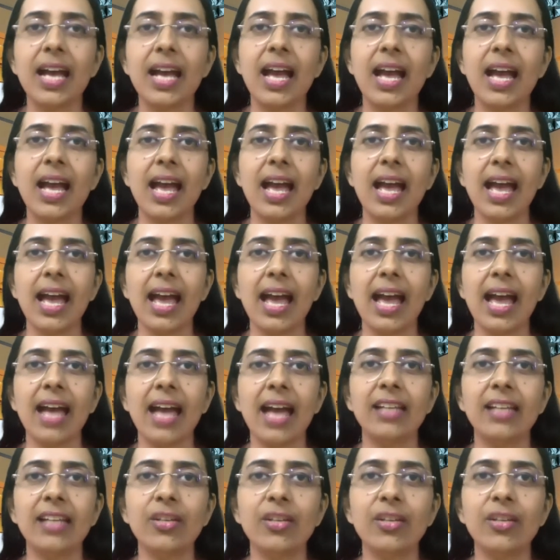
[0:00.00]

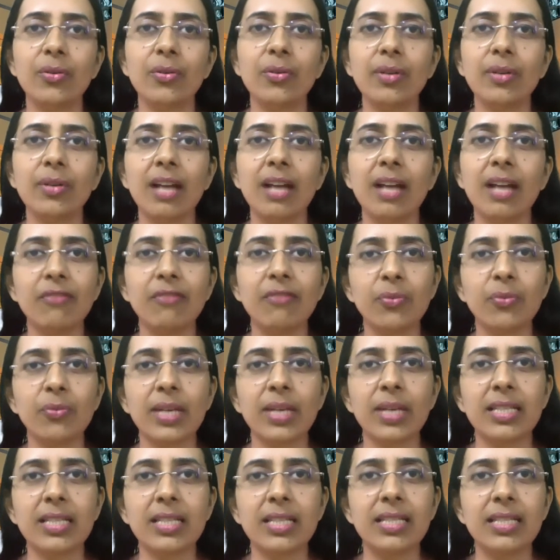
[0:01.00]
and your loved
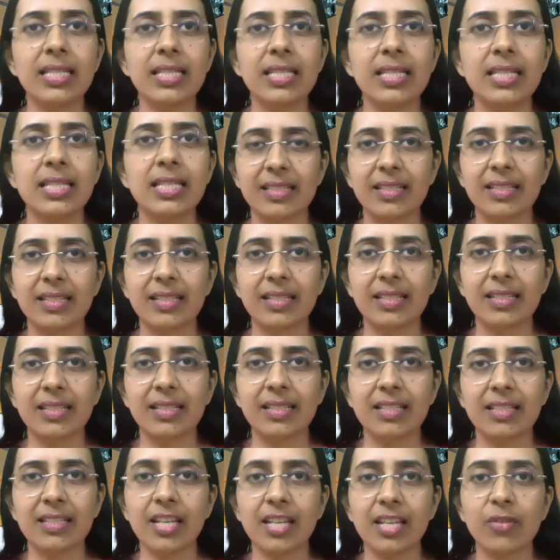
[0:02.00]
ones,
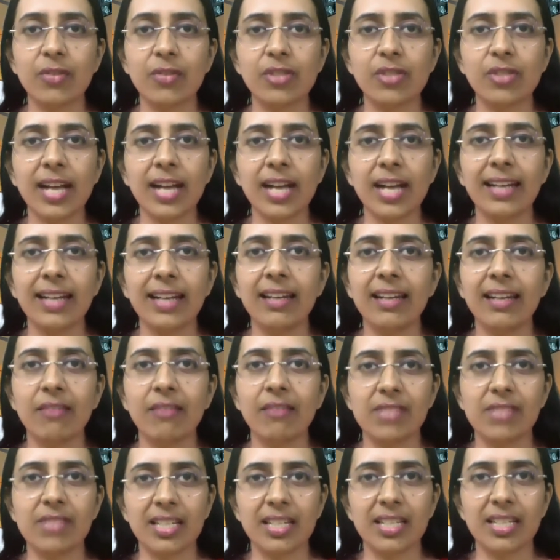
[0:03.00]
say your child loves
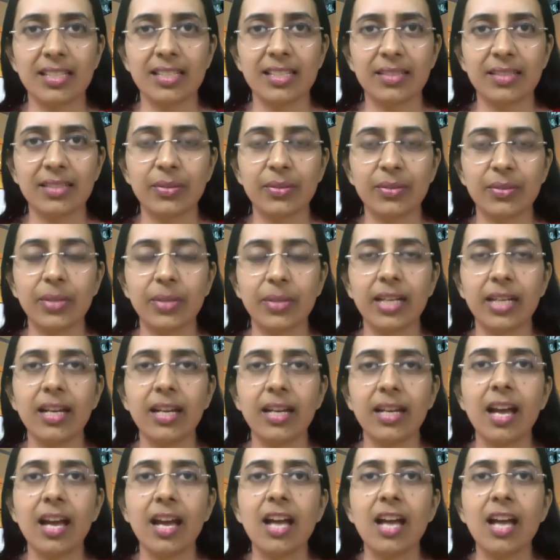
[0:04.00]
it, okay?
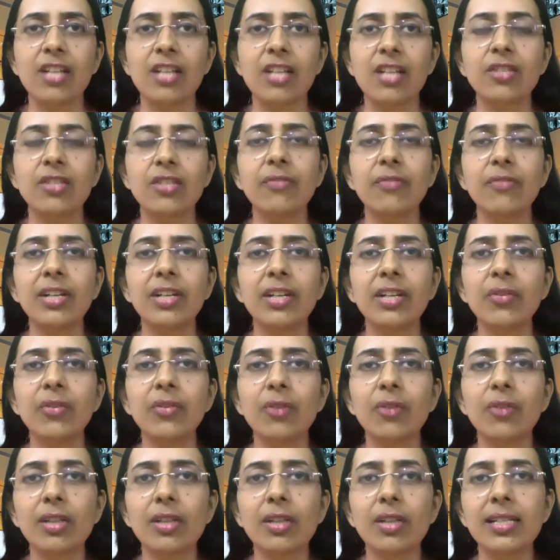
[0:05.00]
So will you
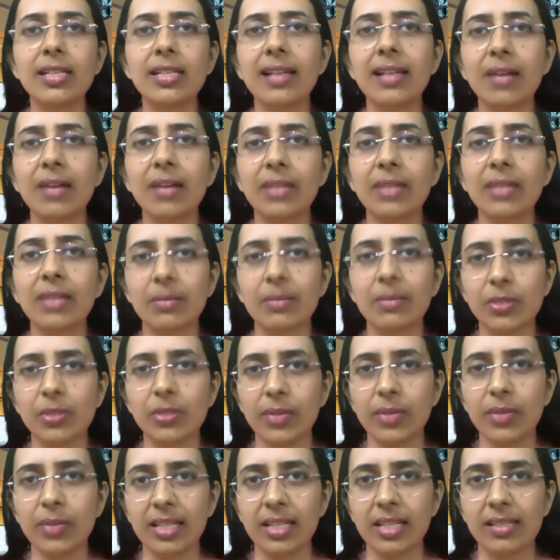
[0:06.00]
not allow them to
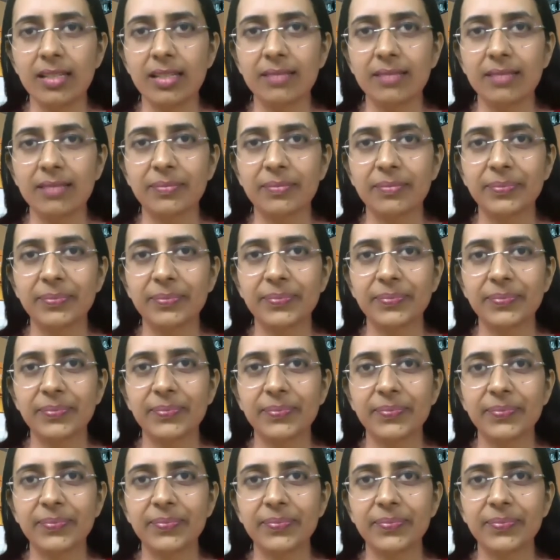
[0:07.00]
eat?
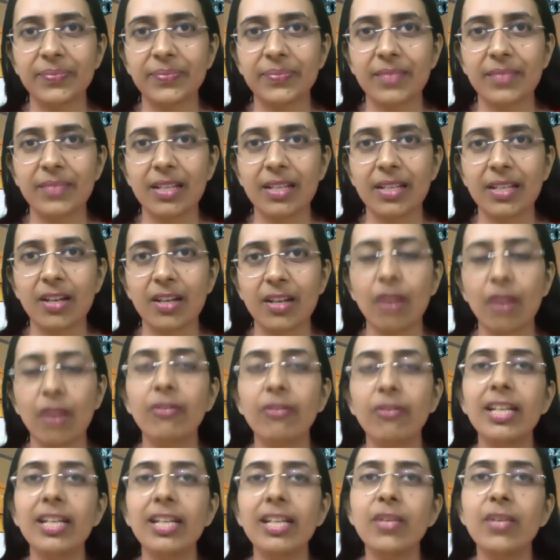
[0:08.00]
Or will
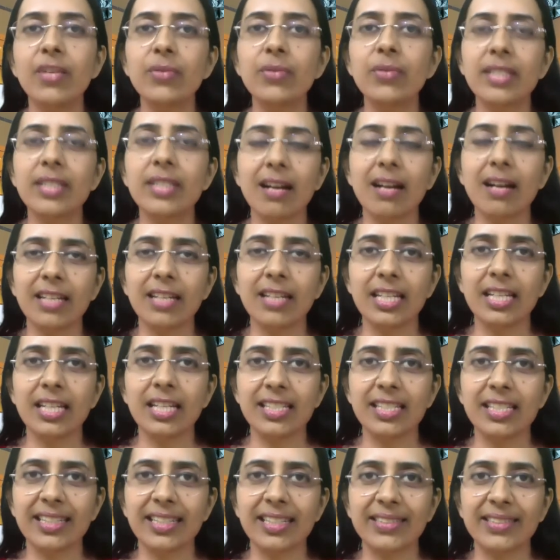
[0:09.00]
you start
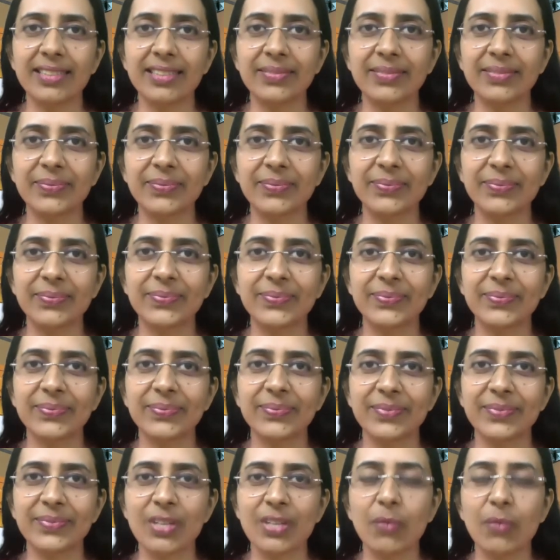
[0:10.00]
eating?
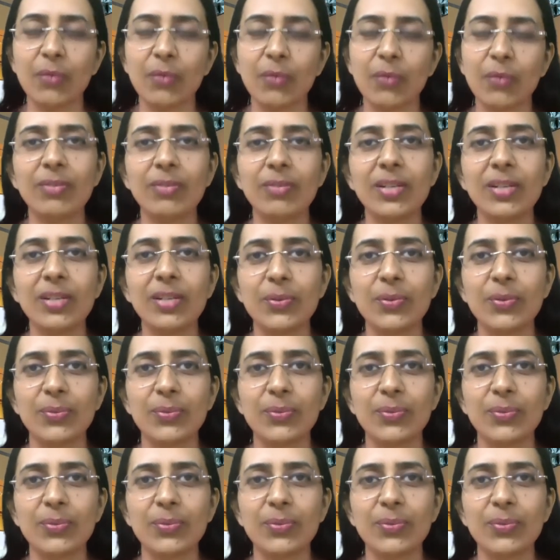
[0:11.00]
What will you do?